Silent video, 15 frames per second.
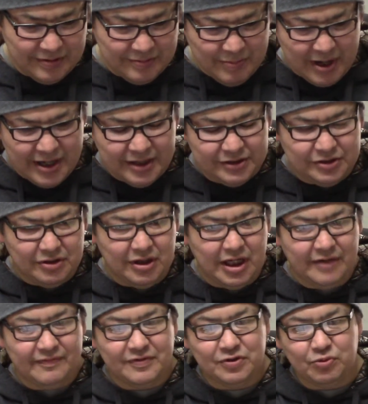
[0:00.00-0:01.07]
manage your
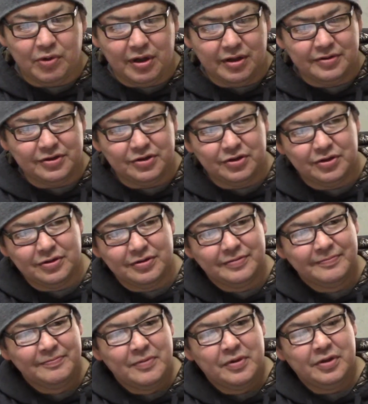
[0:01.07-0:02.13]
life as well as your
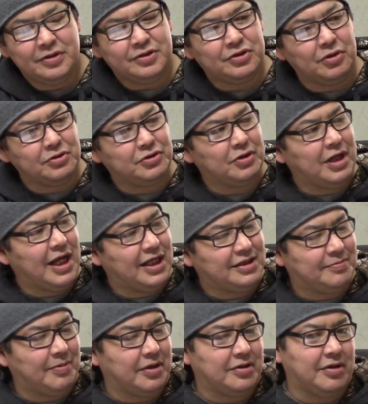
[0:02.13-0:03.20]
social
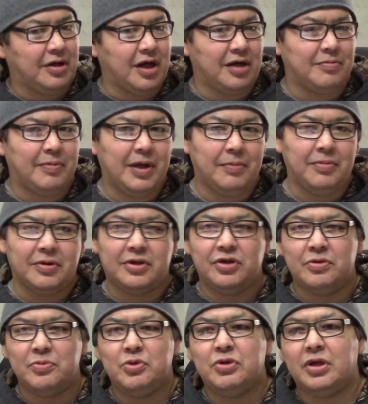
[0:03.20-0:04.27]
aspect. You got to be able to
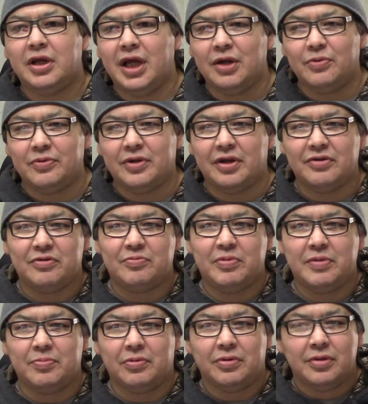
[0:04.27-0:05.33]
communicate with other
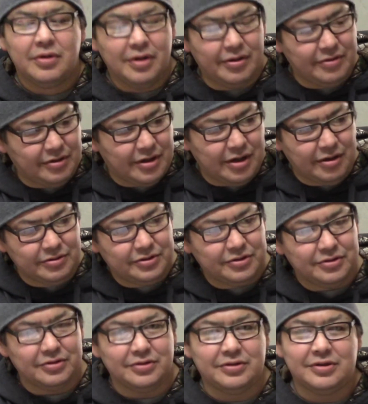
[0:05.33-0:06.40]
people, other
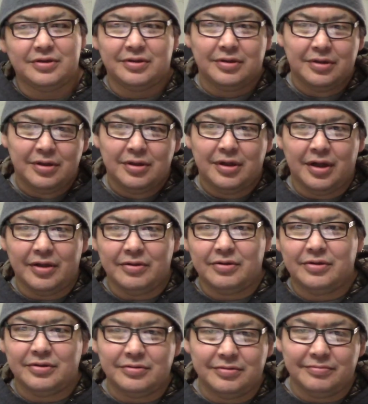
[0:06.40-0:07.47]
cultures, and
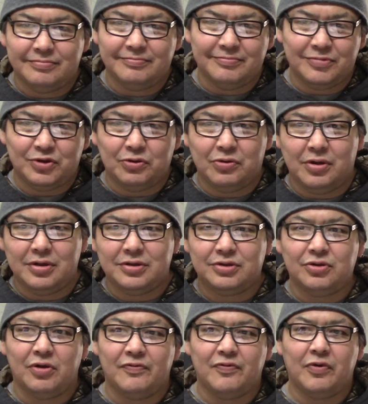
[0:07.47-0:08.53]
other so on and
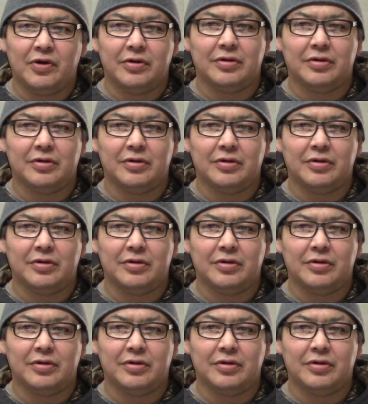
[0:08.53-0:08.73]
so forth.